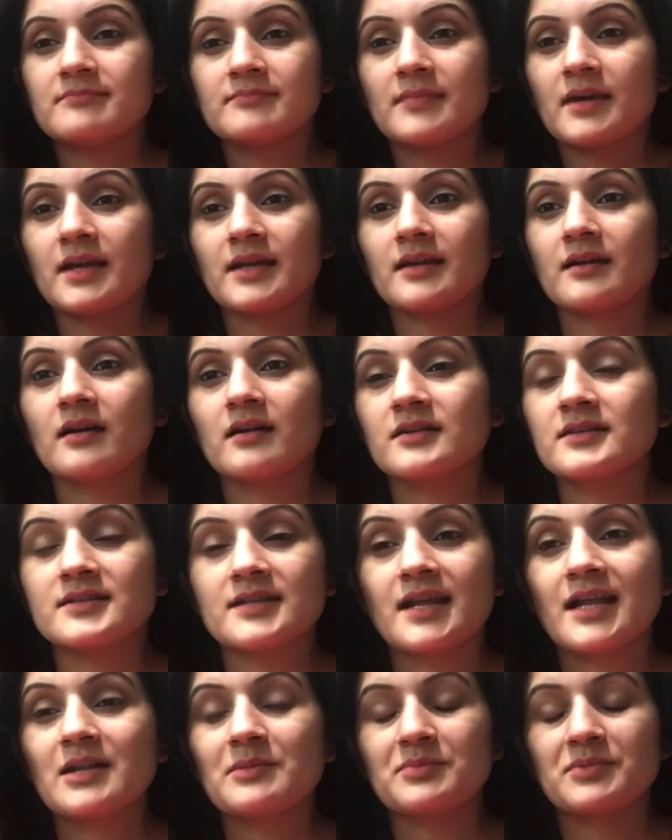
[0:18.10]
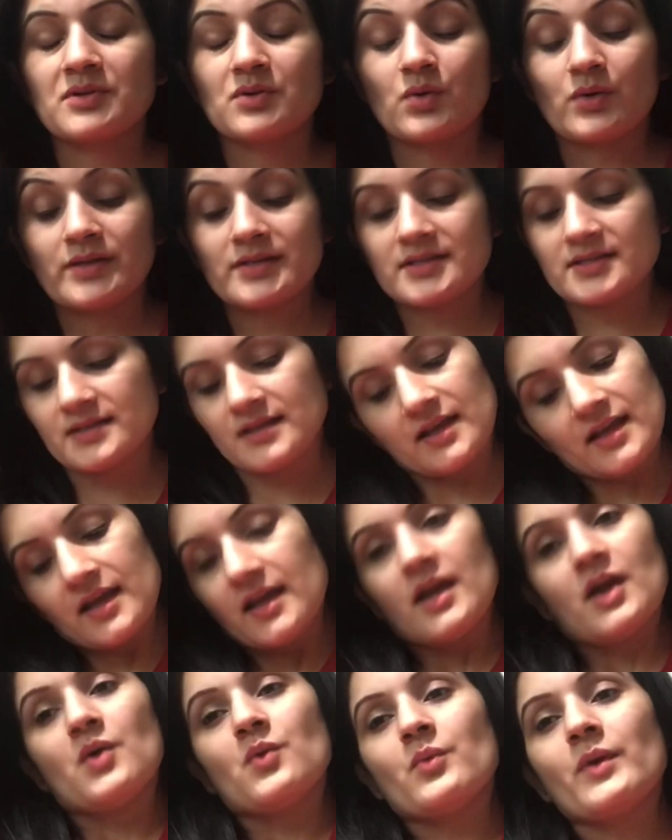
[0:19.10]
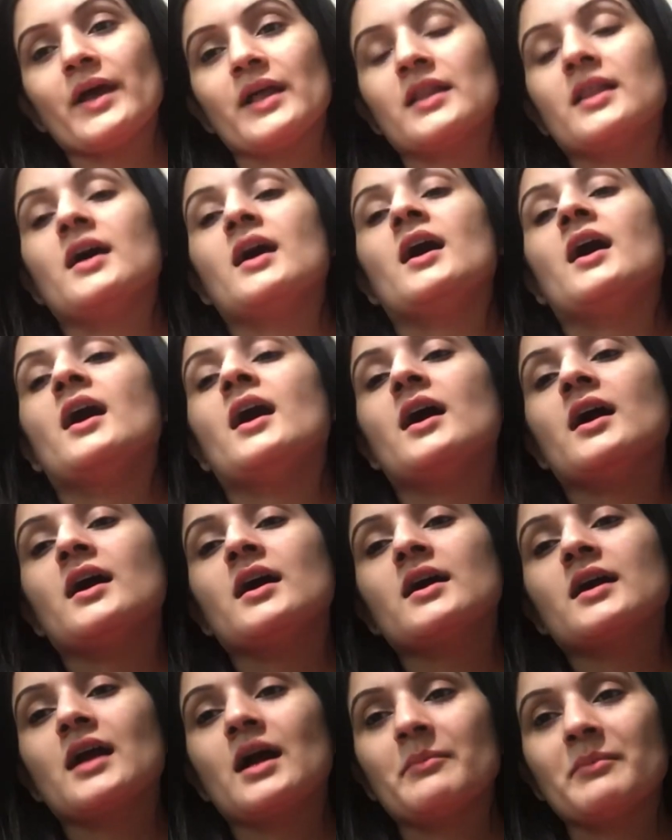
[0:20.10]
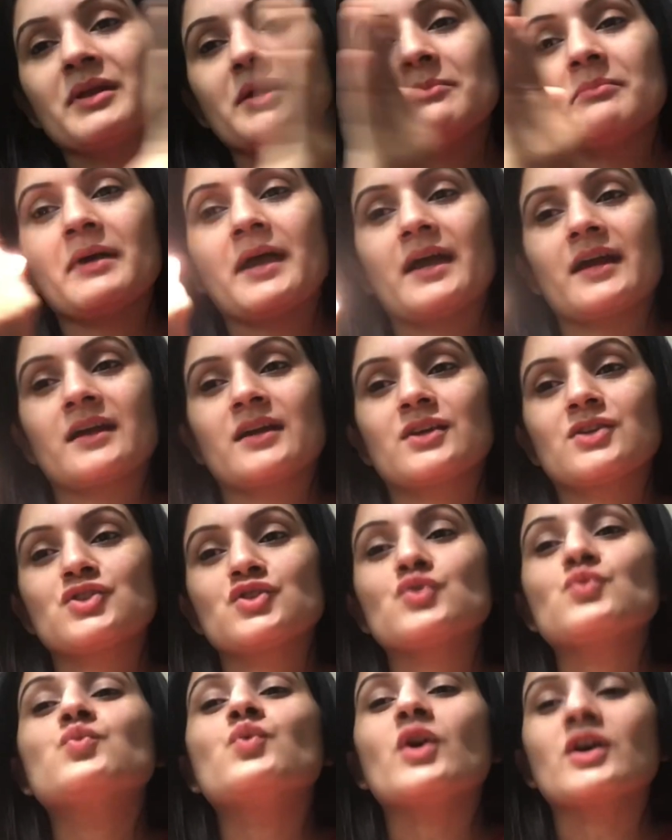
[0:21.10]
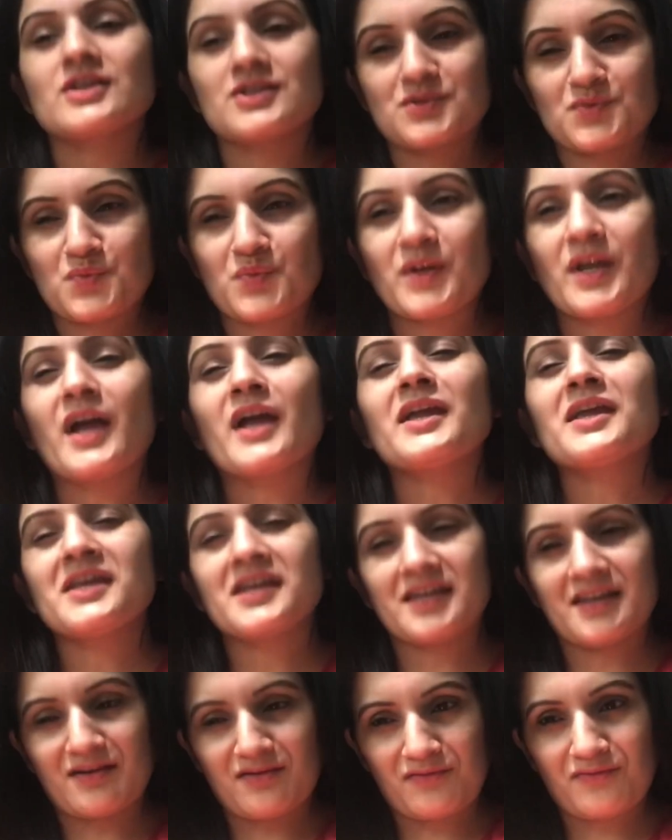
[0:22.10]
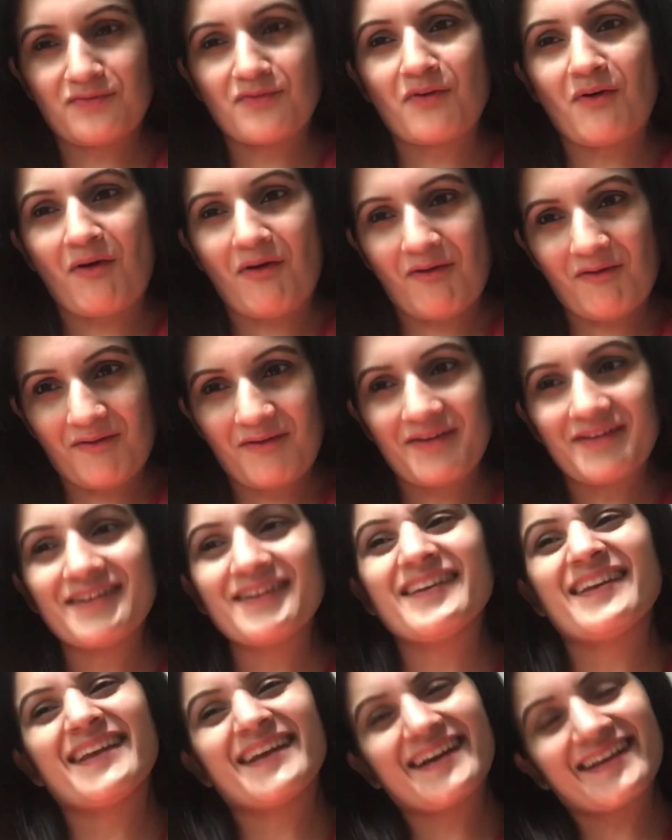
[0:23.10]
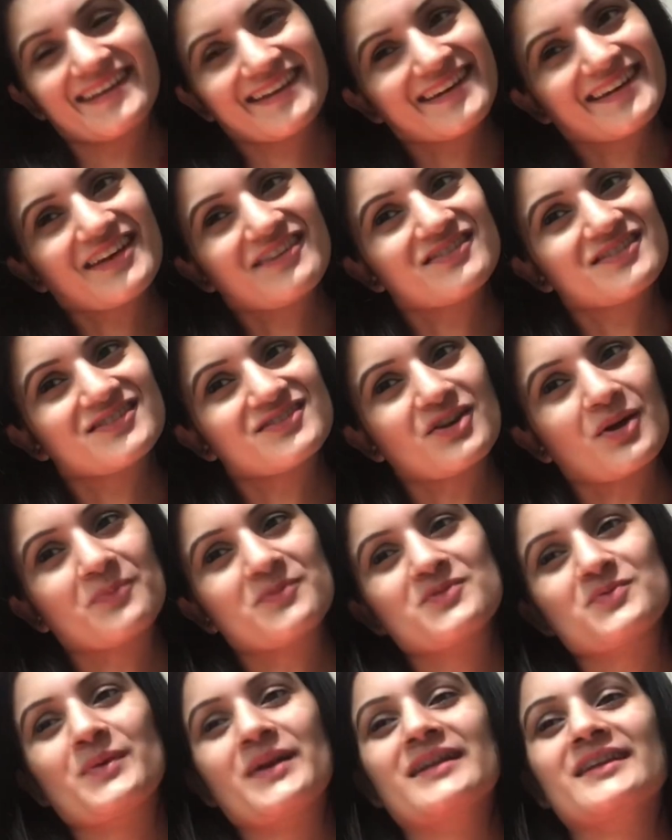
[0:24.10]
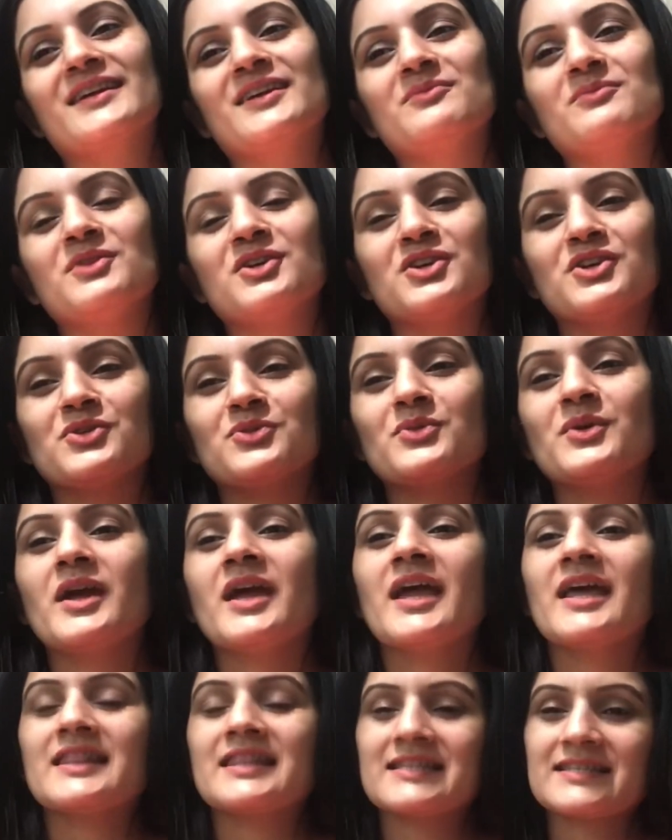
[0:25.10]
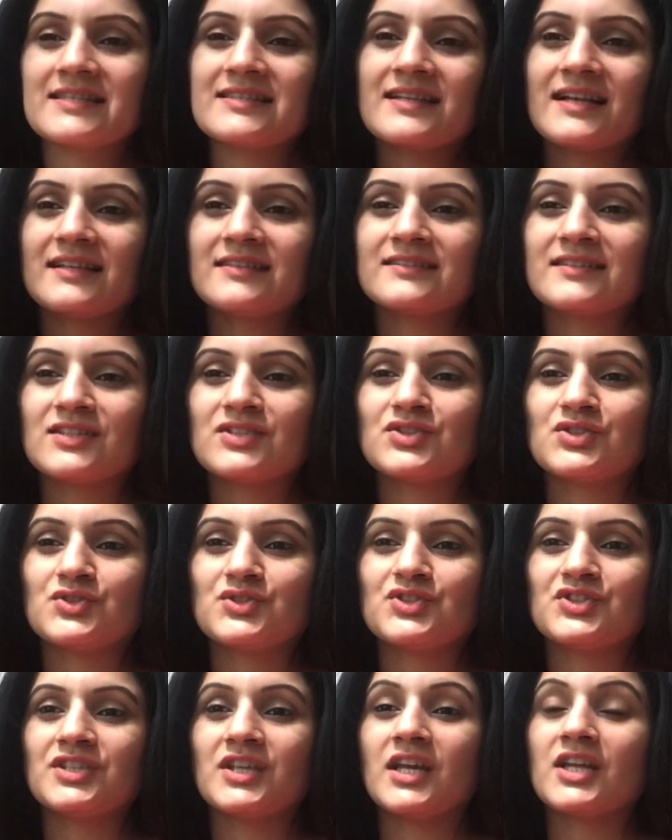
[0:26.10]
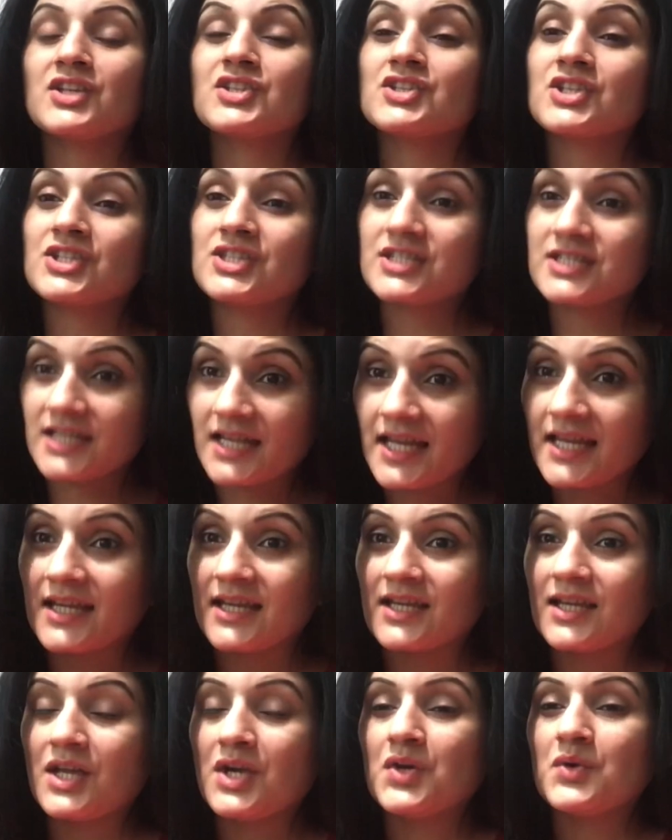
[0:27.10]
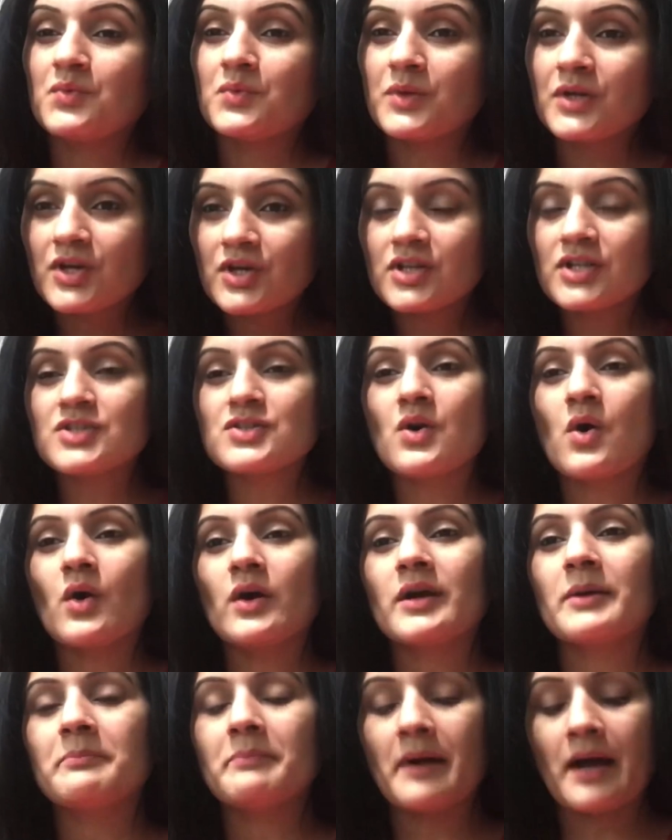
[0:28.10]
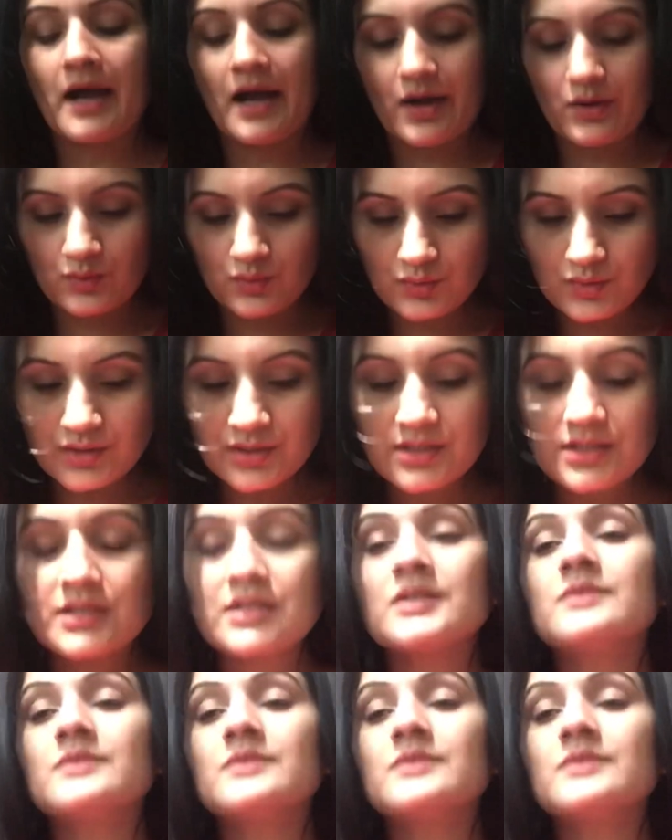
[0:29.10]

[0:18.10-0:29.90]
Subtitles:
I can't help the noise. Well, coming back to what we are here for, Learning Never Stops. Welcome you. This is Astha Joshi, and today we're going to talk about